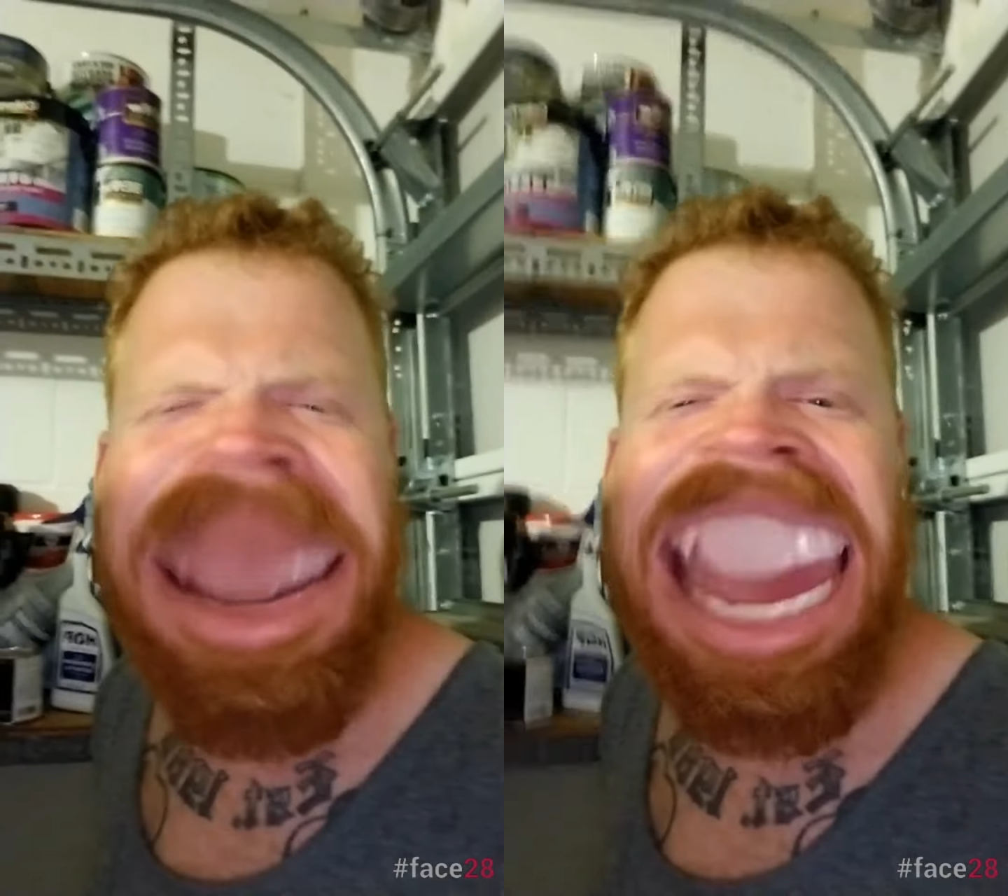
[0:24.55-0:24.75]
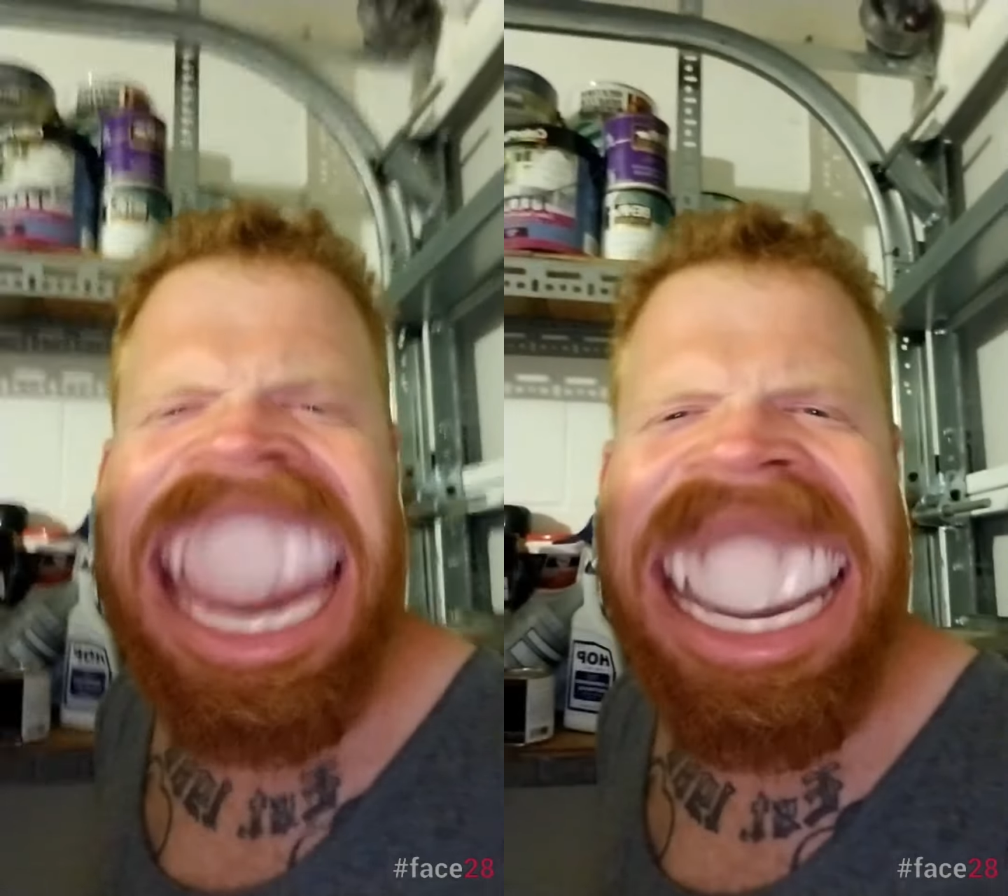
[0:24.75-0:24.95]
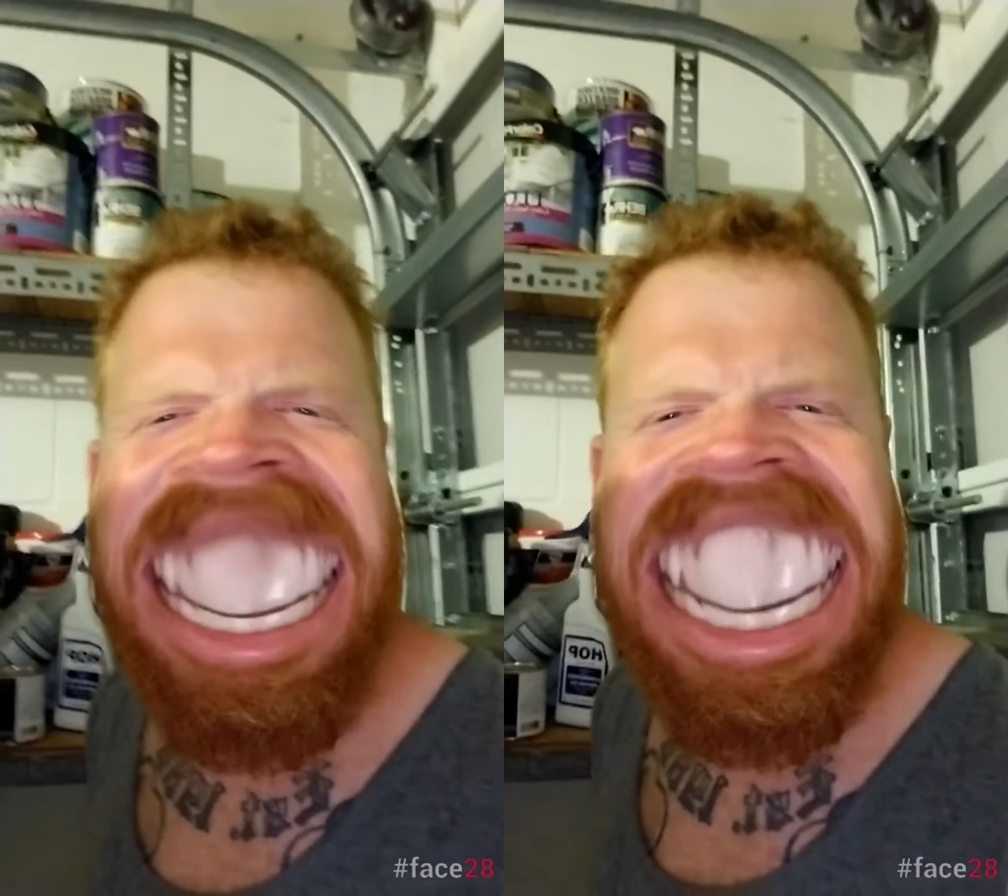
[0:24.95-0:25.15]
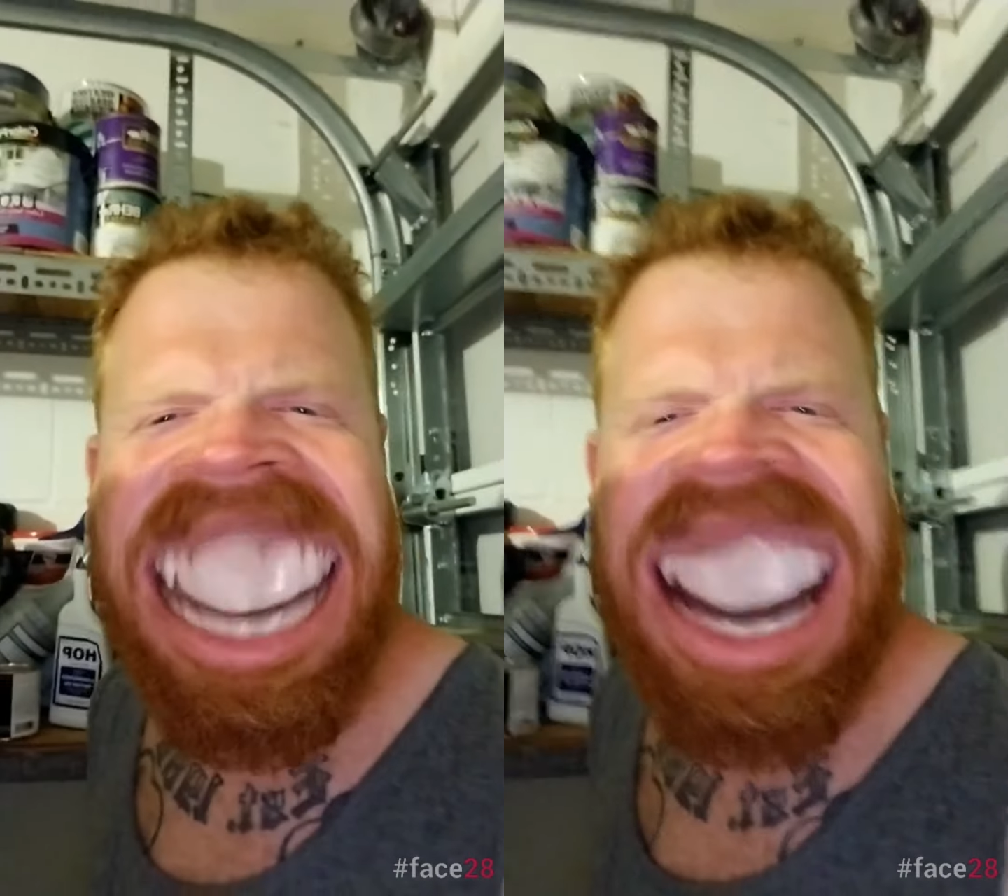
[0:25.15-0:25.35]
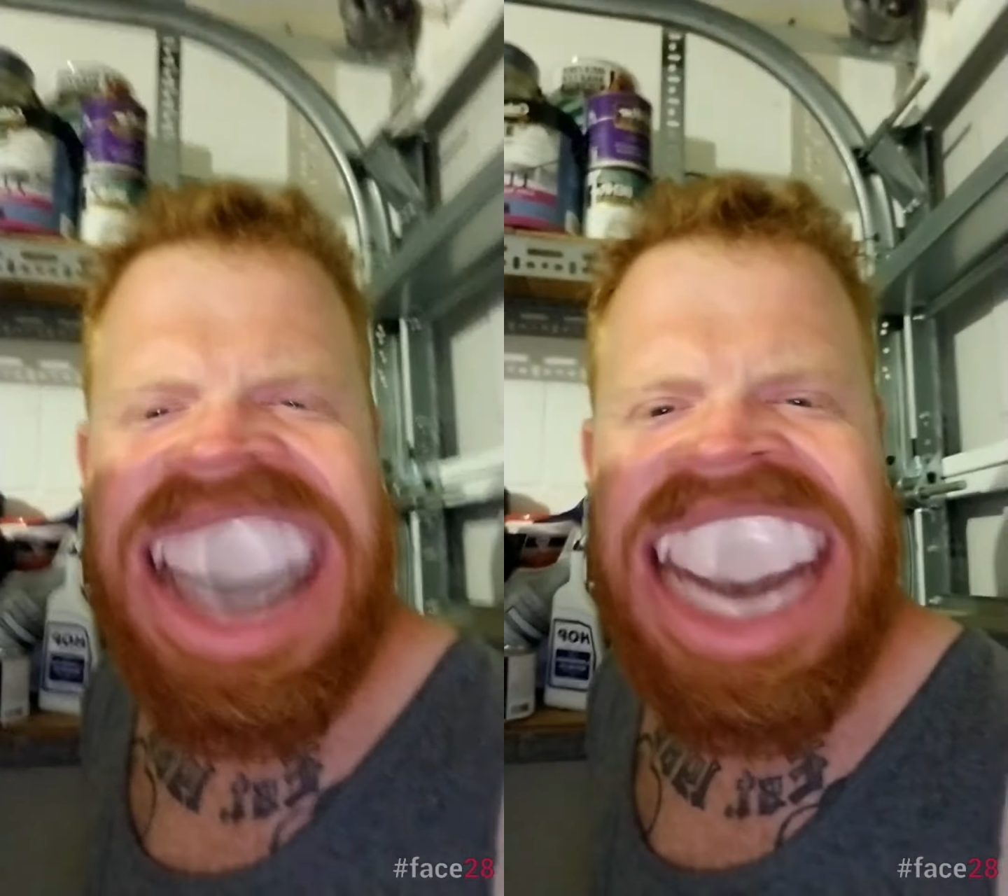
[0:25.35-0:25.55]
Because it
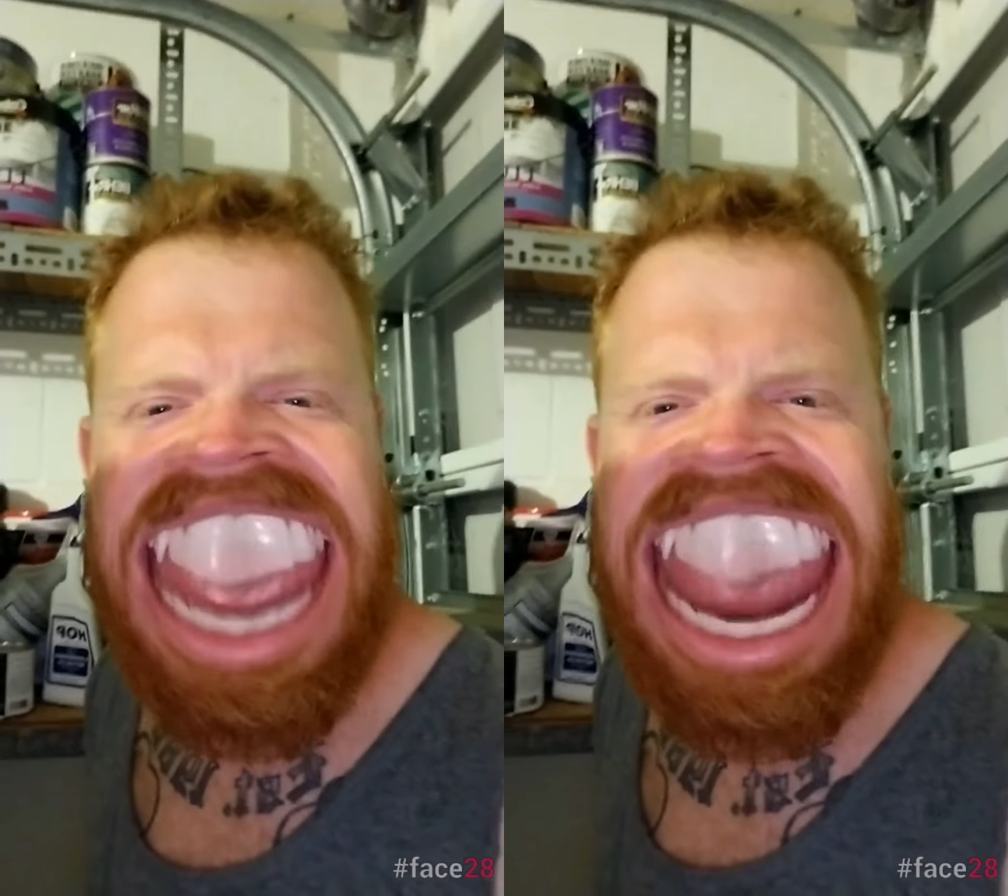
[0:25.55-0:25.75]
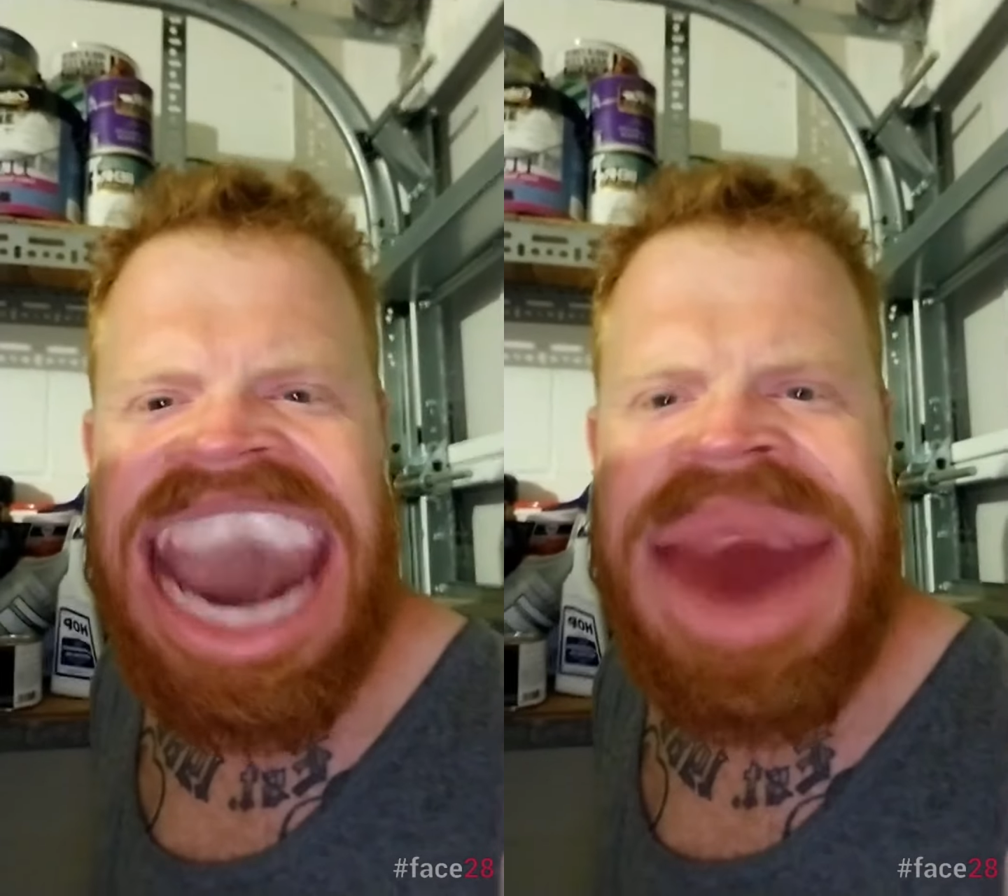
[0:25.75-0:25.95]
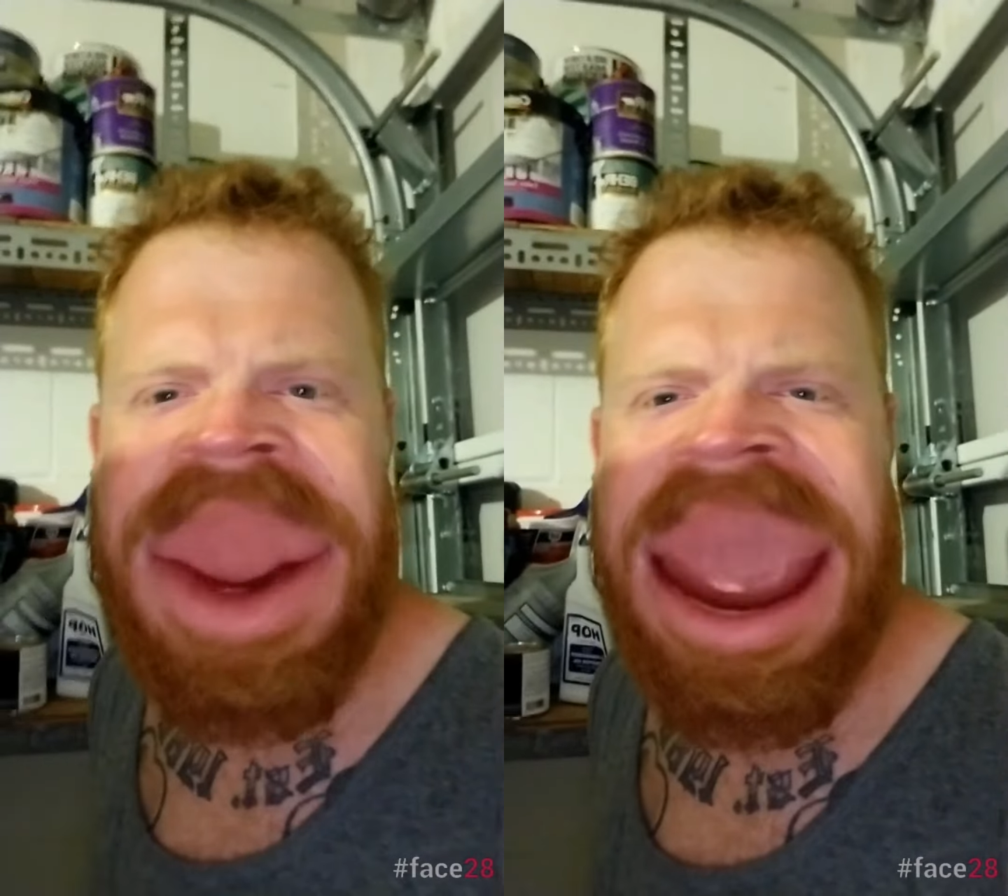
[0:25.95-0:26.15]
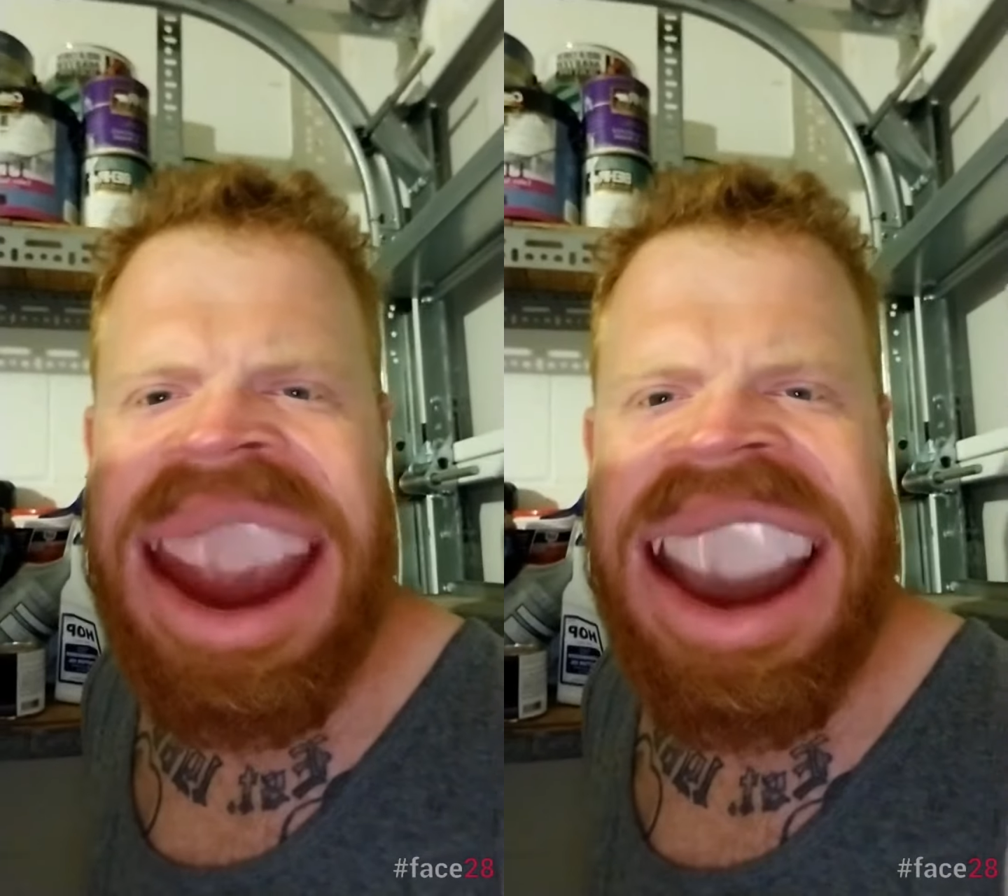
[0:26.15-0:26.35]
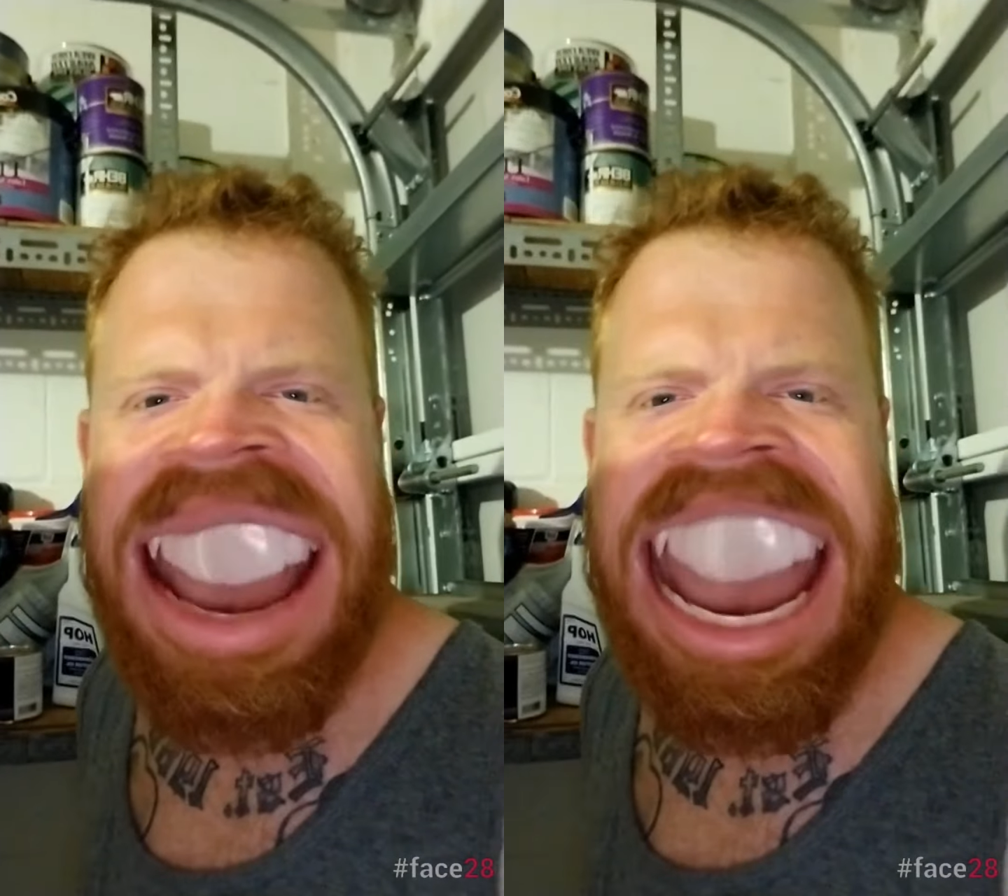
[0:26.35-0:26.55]
starts getting weird